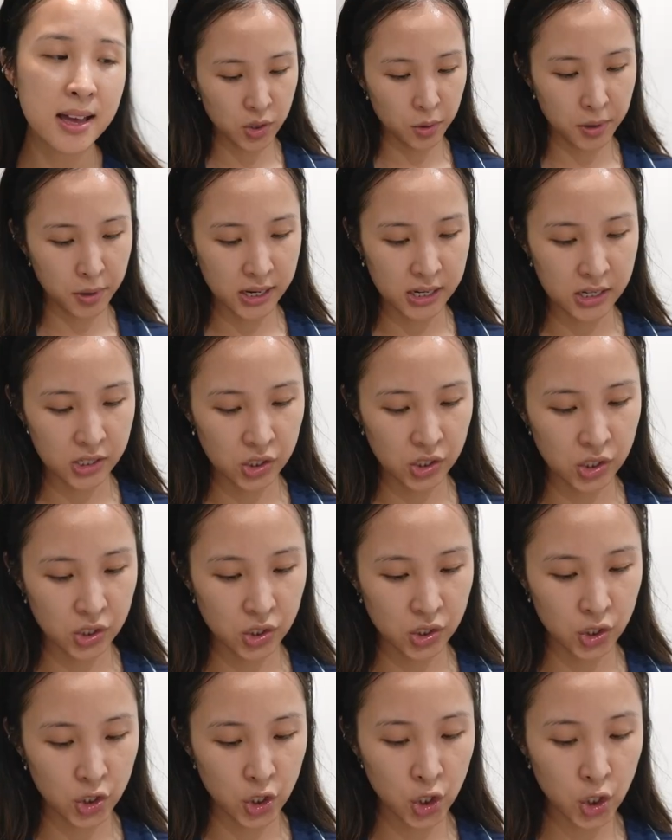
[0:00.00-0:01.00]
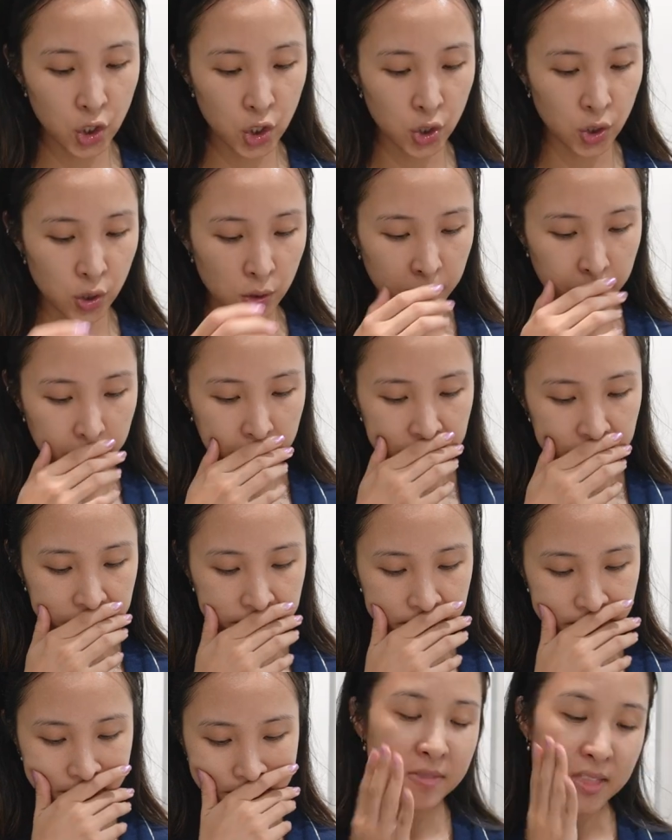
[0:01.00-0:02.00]
So I
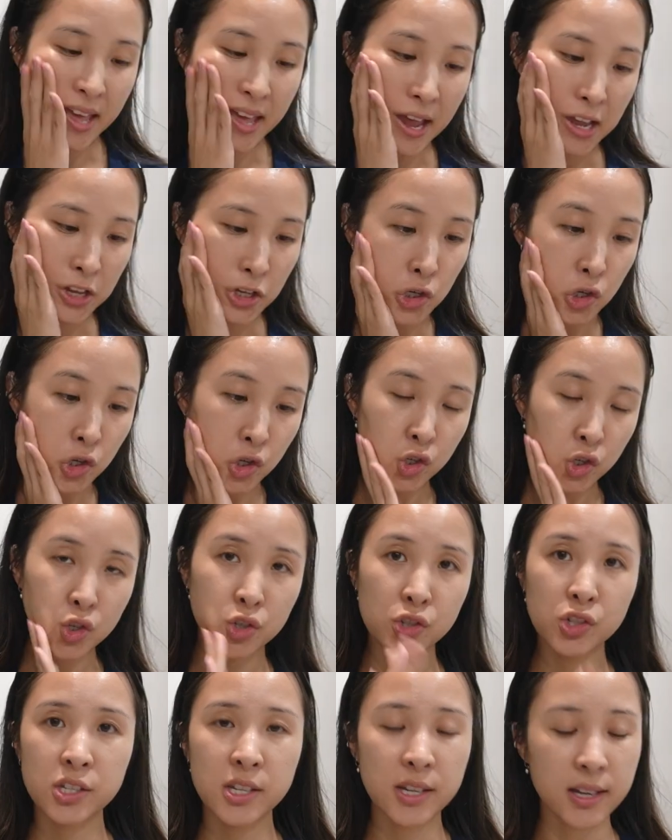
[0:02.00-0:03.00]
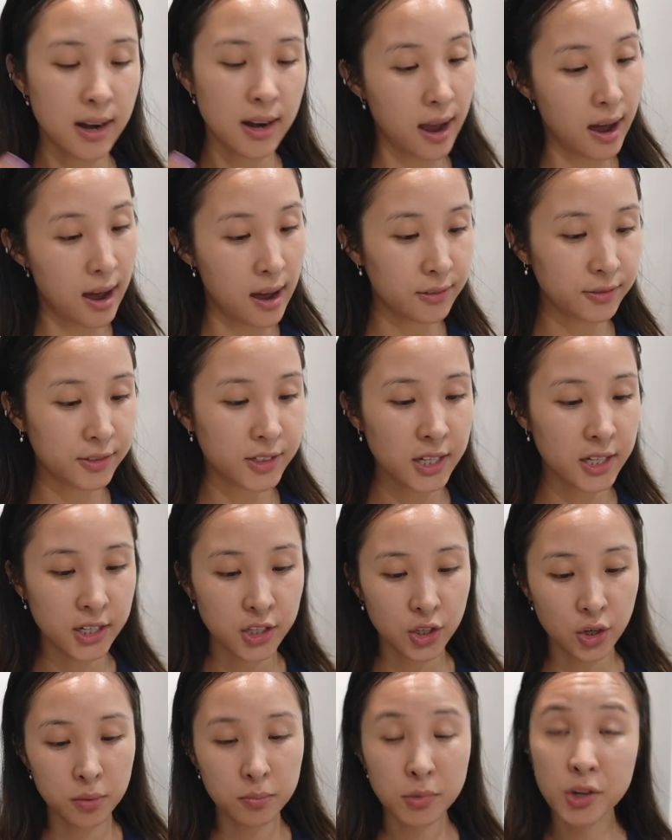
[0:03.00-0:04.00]
assume that you use it after
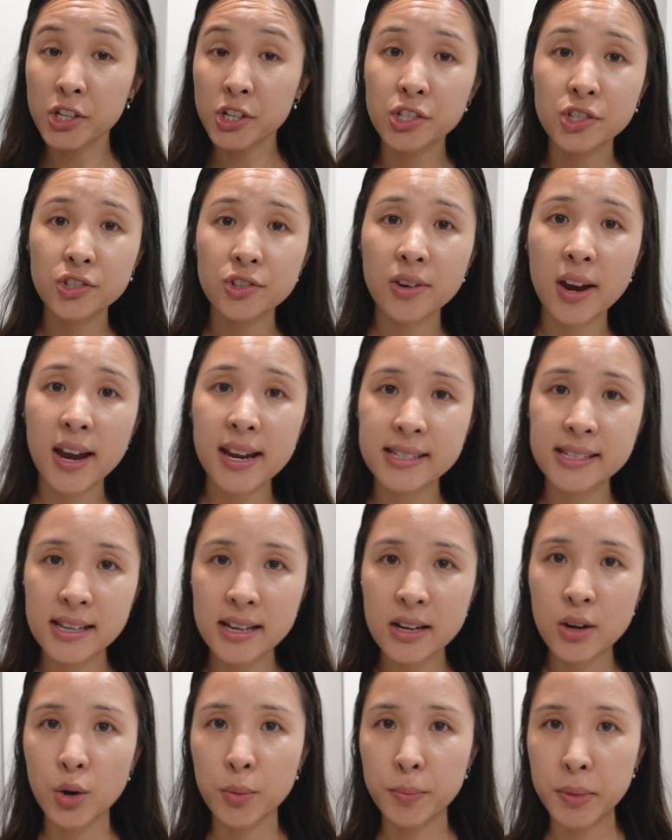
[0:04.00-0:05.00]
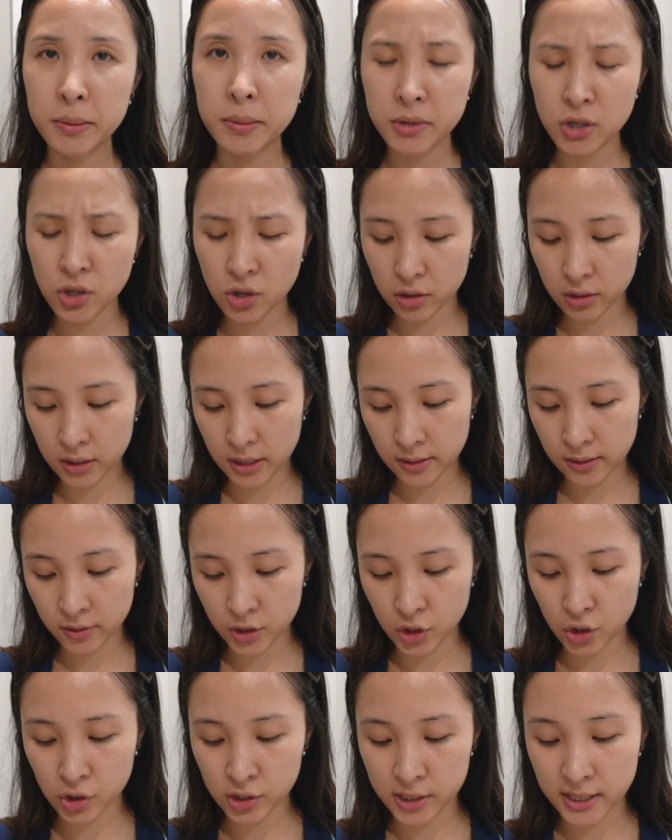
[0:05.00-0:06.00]
your moisturizer, or maybe you could
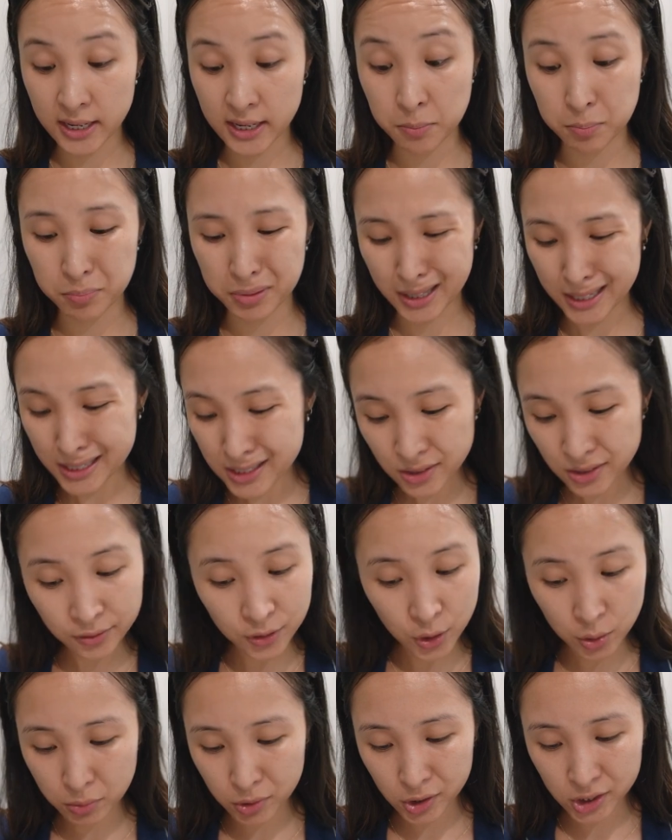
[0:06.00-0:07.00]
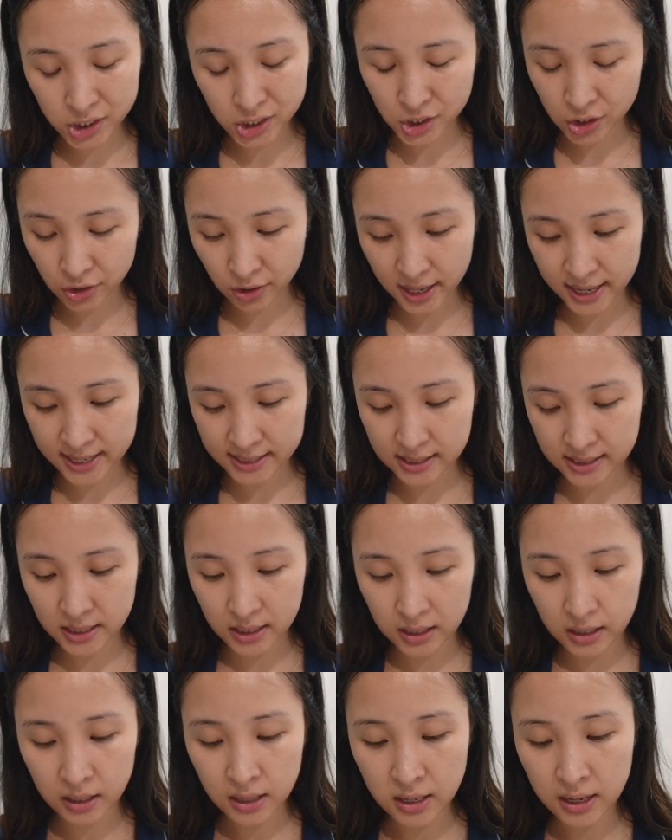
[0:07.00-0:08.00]
even use it in place of your
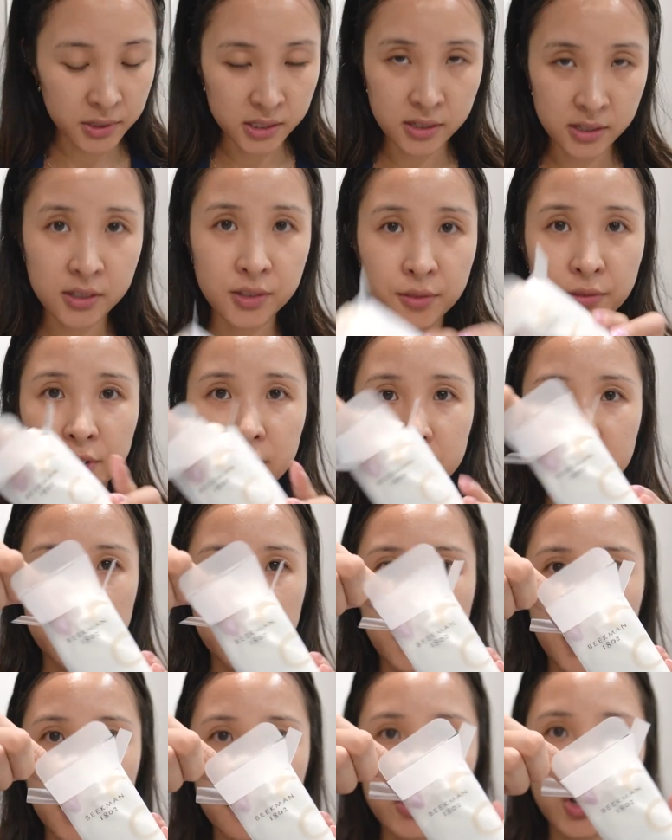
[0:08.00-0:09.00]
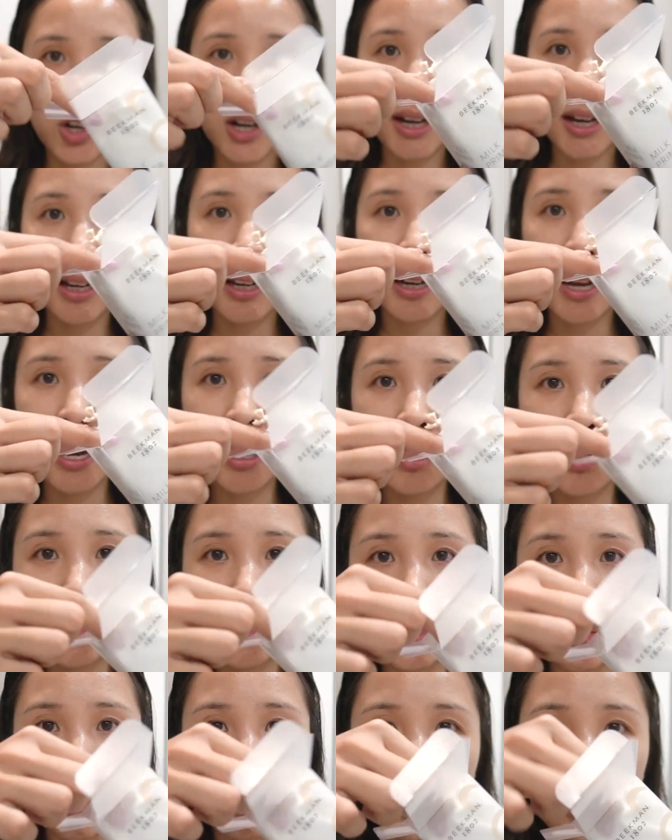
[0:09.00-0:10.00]
moisturizer. This is the first time I'm trying it out,
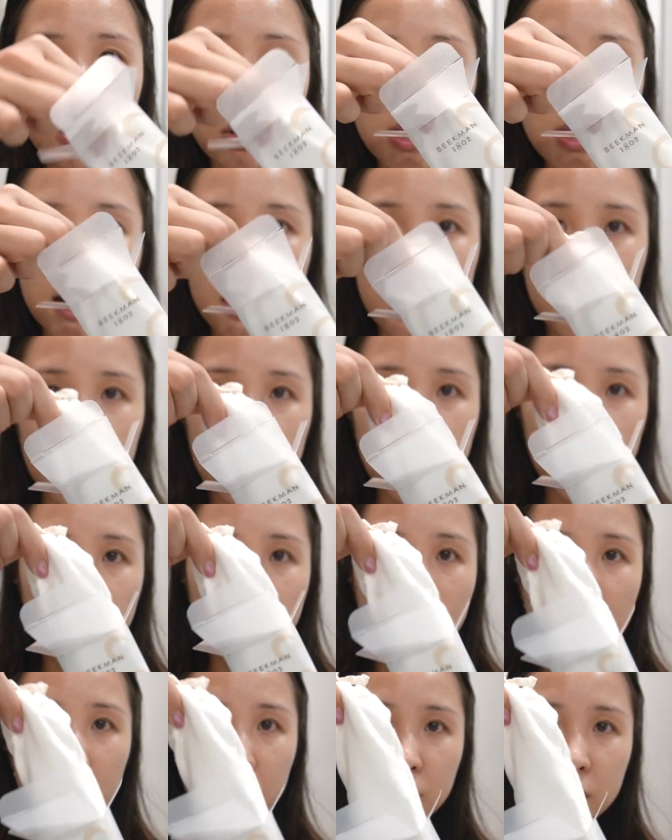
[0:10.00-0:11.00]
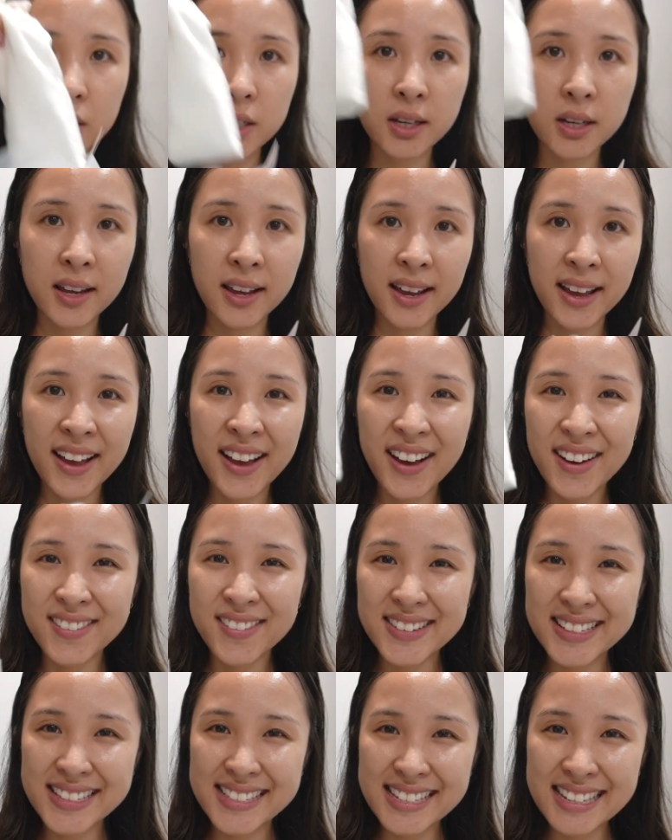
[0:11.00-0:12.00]
so we'll take it out
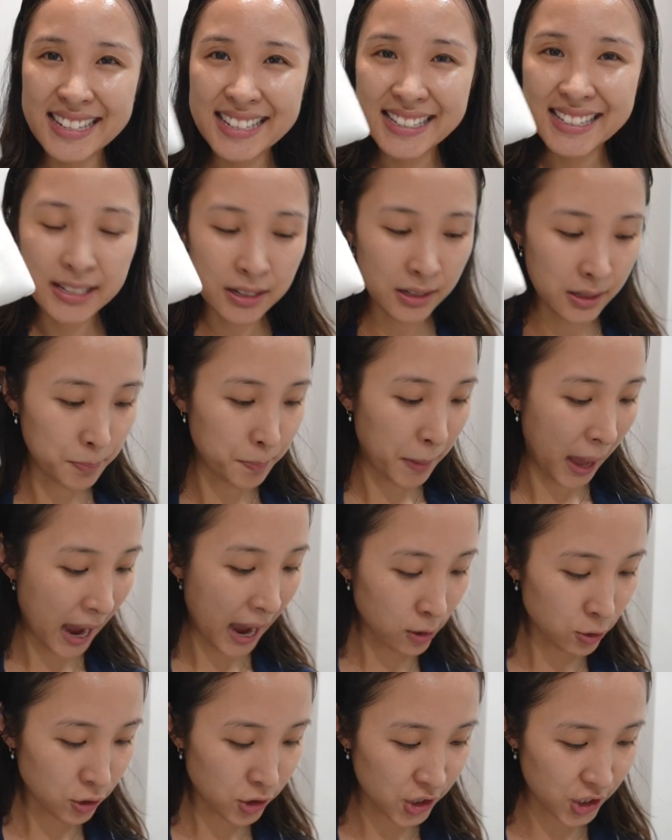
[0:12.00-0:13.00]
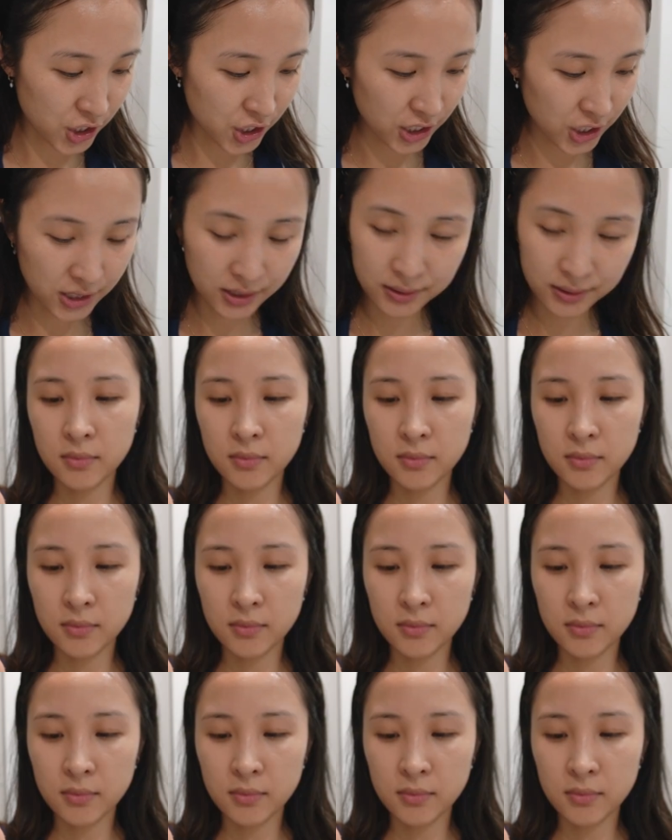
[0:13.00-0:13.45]
of its little pouch.